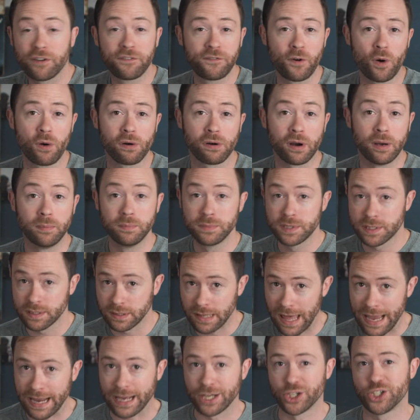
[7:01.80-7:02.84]
forums,
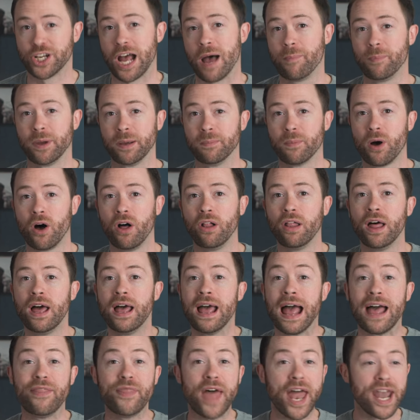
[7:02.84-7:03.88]
like a shopping mall,
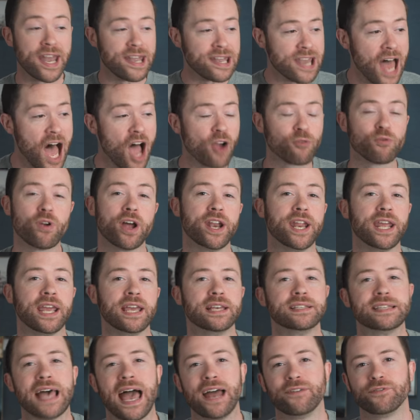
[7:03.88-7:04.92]
and that not running
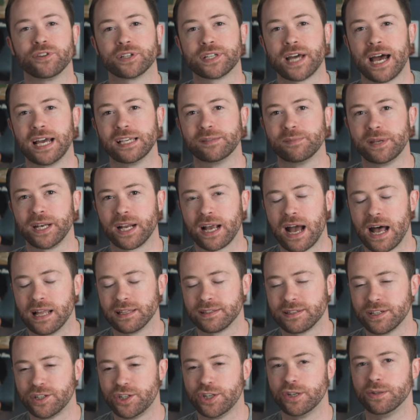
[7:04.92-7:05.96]
his advertisement
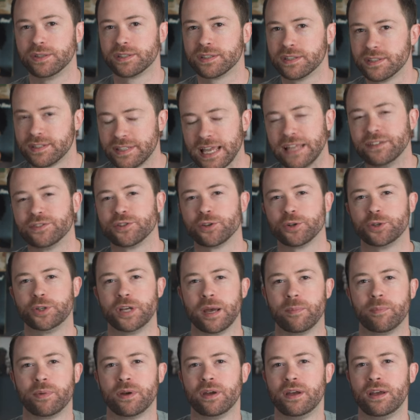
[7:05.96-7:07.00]
constitutes
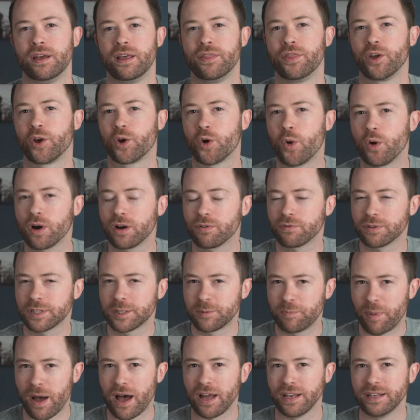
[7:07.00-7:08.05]
censorship. The court
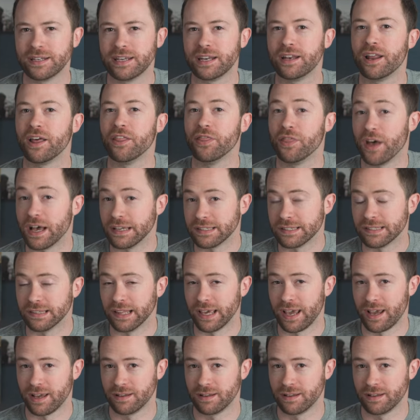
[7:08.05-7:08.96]
responded thusly.